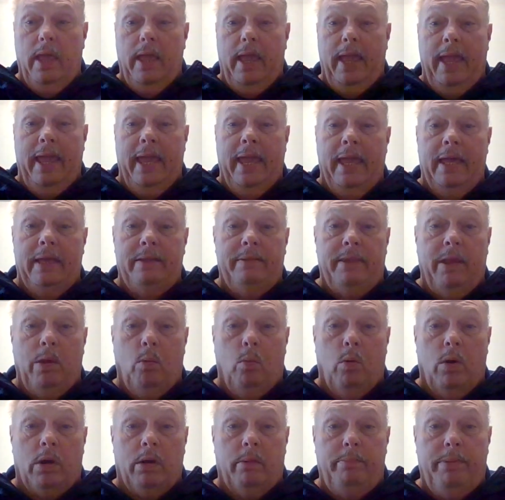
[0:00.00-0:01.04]
and they
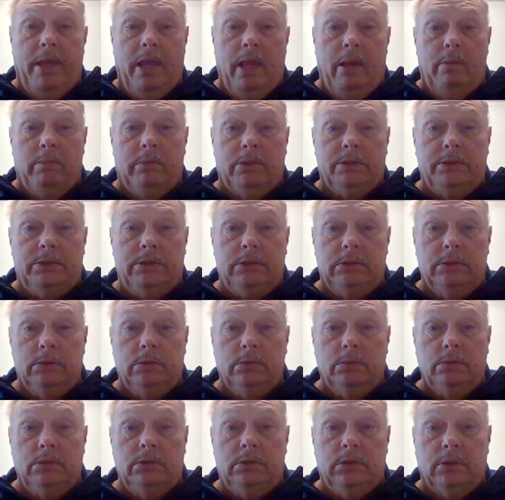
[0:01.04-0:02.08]
want to be able
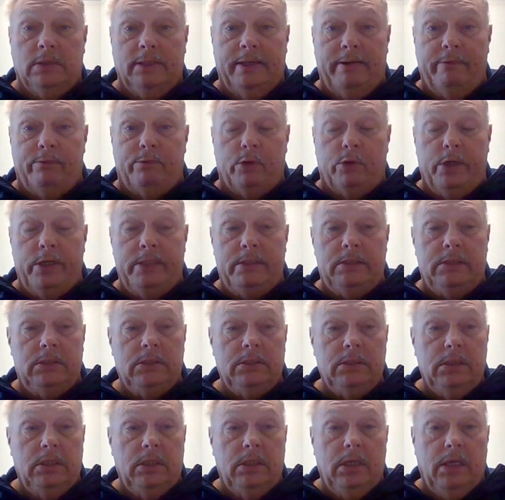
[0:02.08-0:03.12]
to deliver it
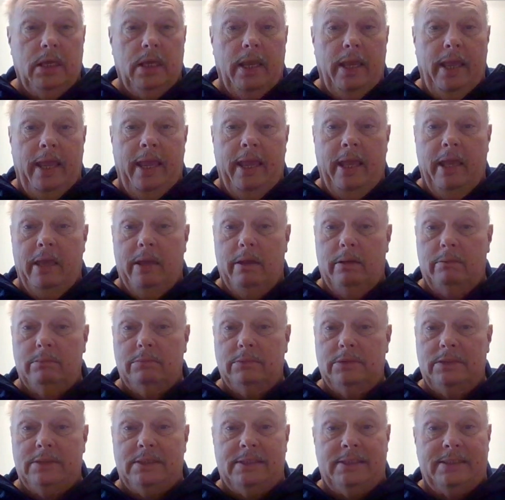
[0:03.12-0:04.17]

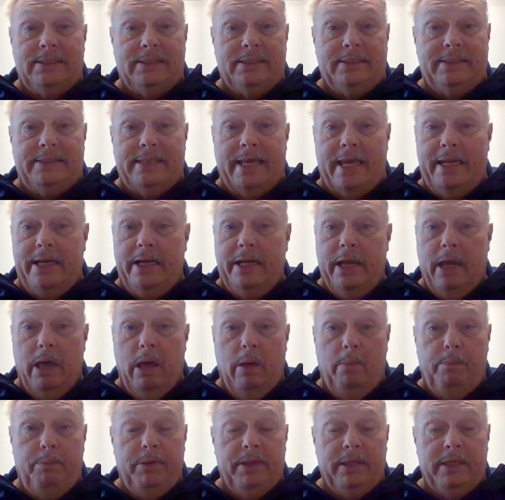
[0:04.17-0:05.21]
and set it
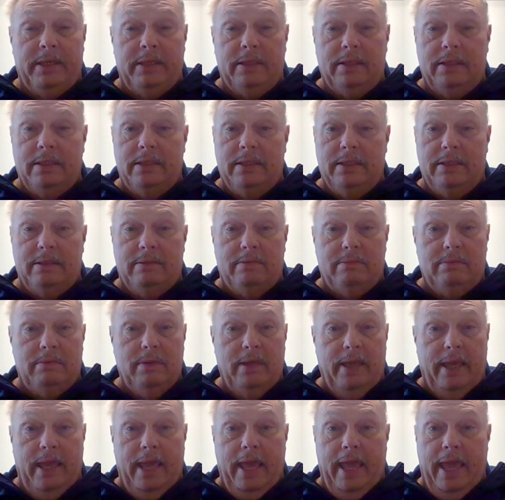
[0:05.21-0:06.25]
up and
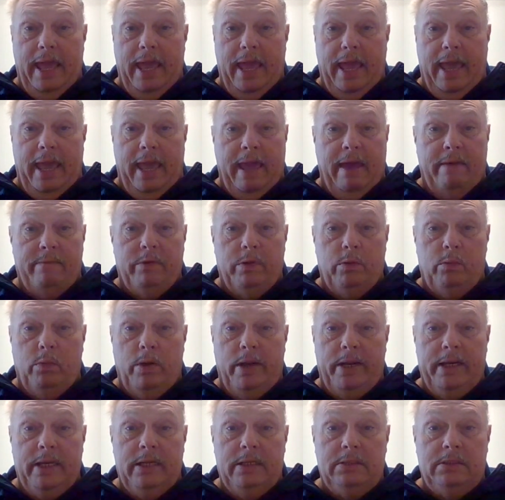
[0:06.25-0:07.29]
have it
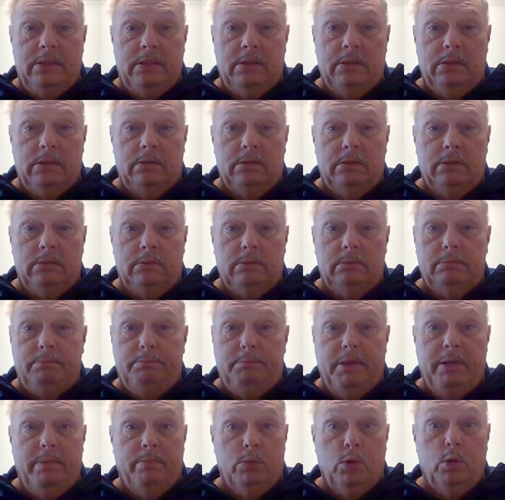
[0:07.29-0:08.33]
ready to
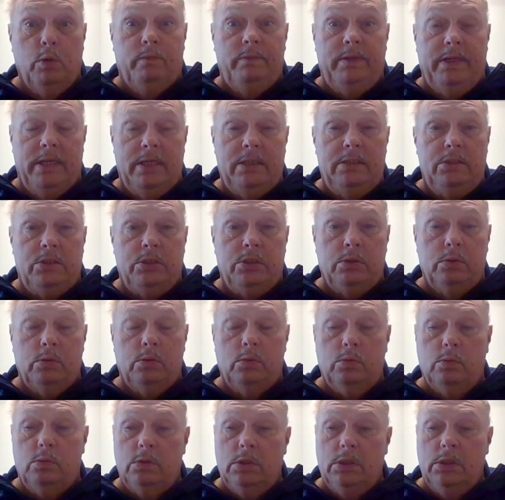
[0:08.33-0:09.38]
be moved
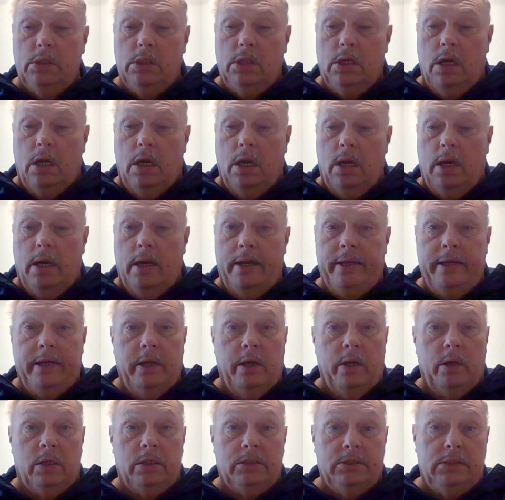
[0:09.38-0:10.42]
into uh,
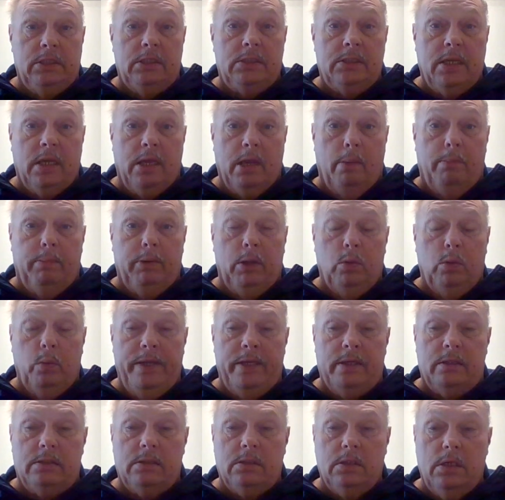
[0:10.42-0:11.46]
here in just a couple of
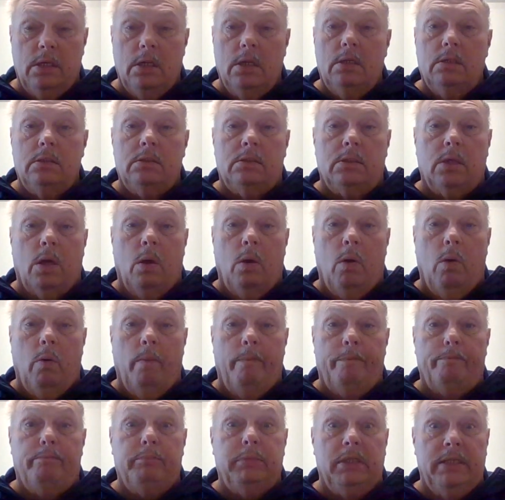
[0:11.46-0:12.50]
weeks.
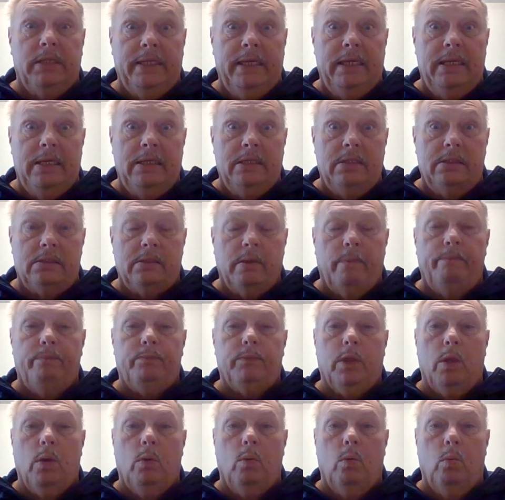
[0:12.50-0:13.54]
So please
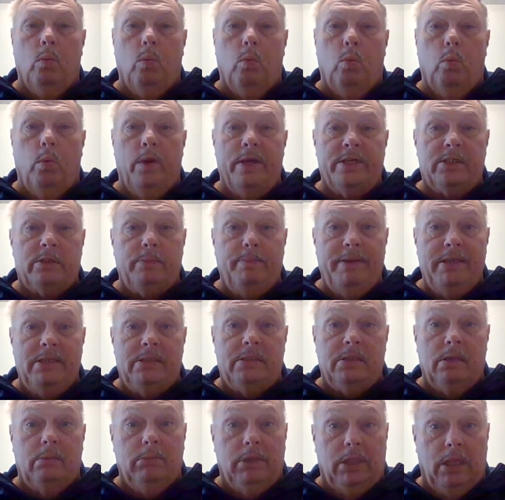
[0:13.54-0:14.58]
wish me
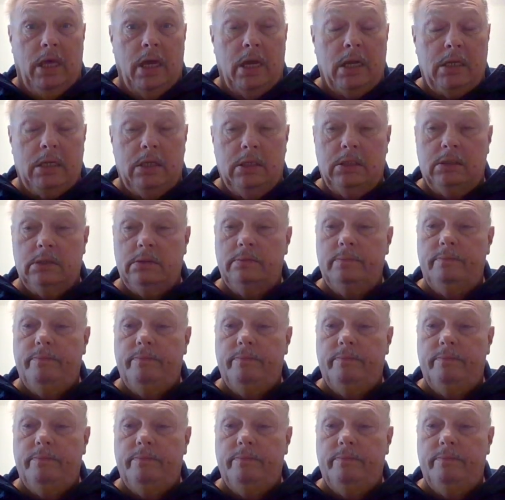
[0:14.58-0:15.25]
some luck.